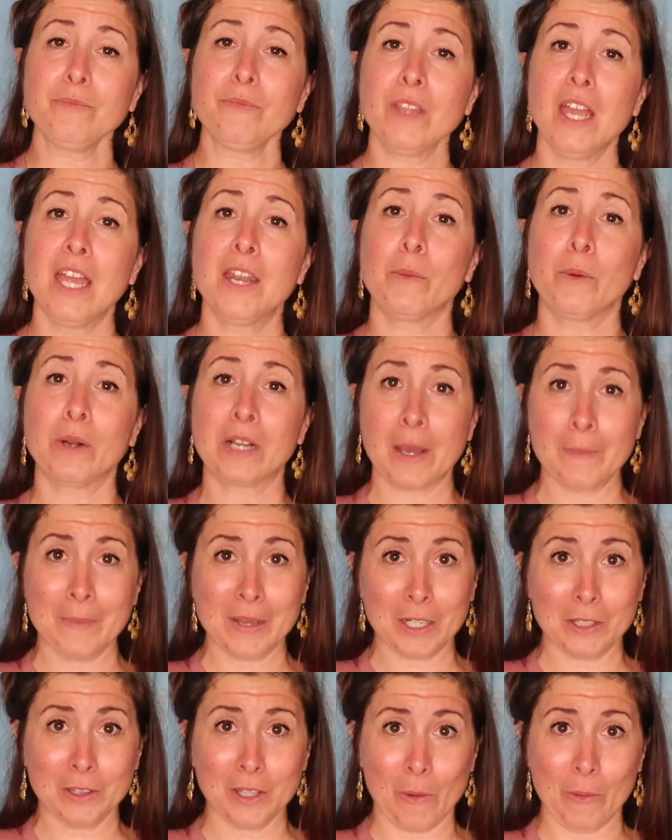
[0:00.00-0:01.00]
and it will come
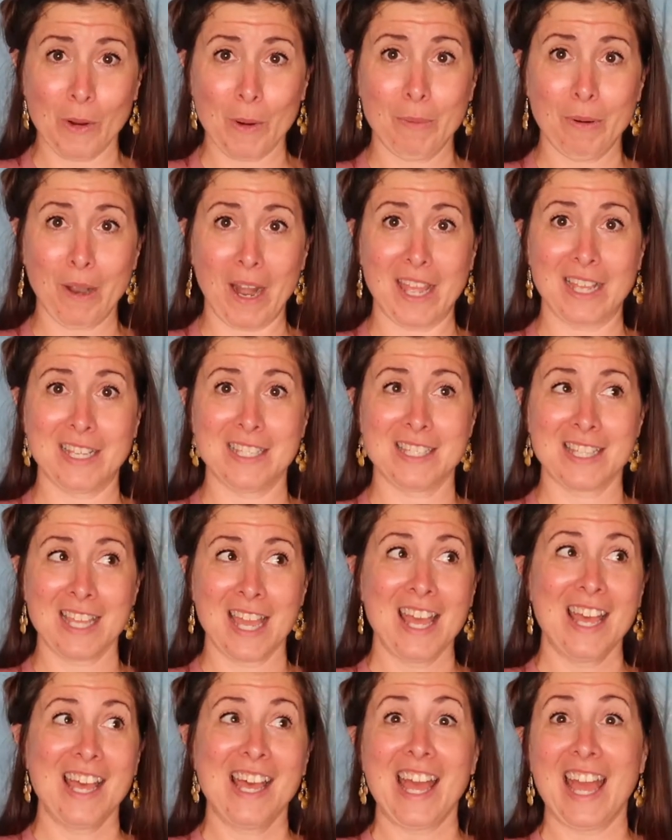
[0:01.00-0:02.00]
at a lower price,
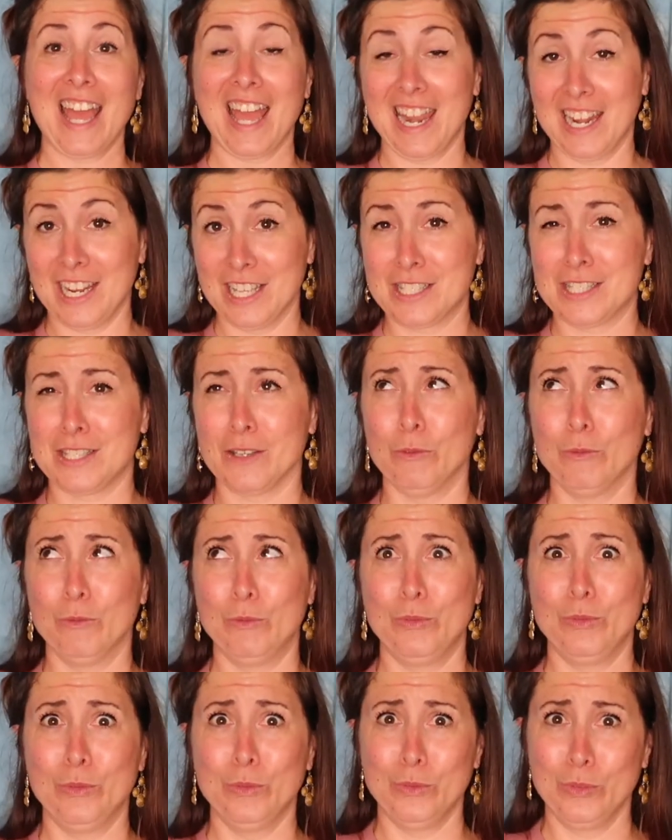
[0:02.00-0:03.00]
and it's
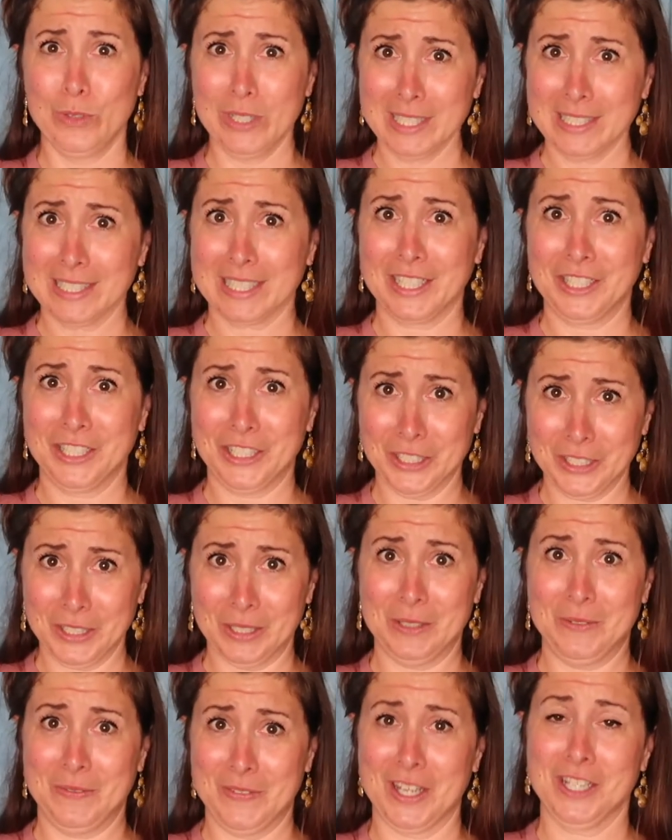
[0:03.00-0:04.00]
really
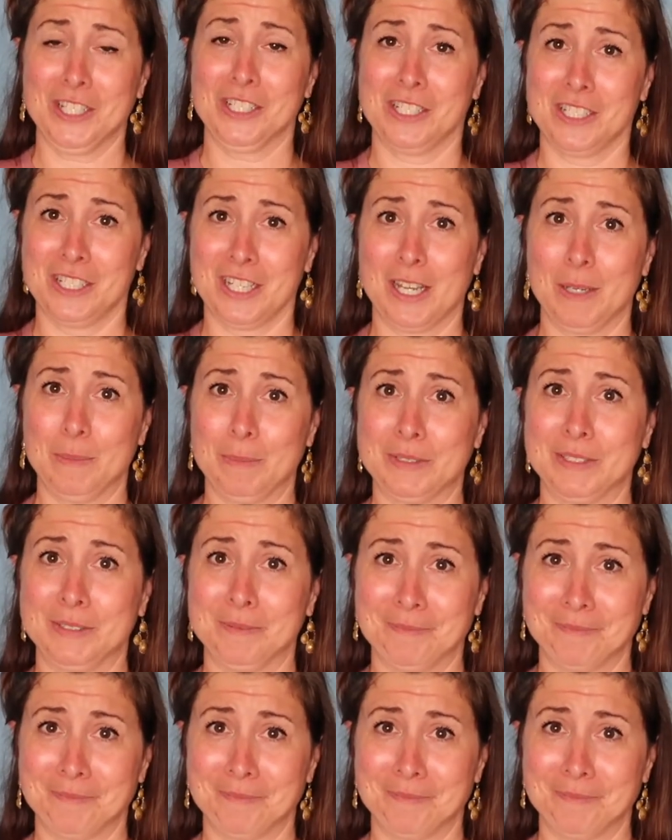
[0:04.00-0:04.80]
good fish and chips.